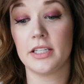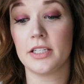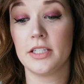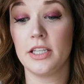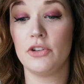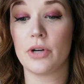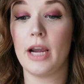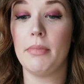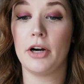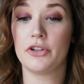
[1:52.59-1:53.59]
This is the
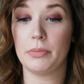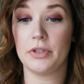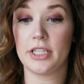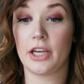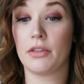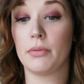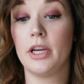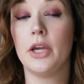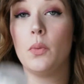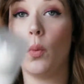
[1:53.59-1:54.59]
Drybar Triple Sec
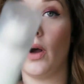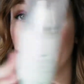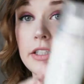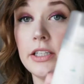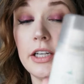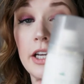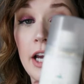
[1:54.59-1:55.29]
3-in-1,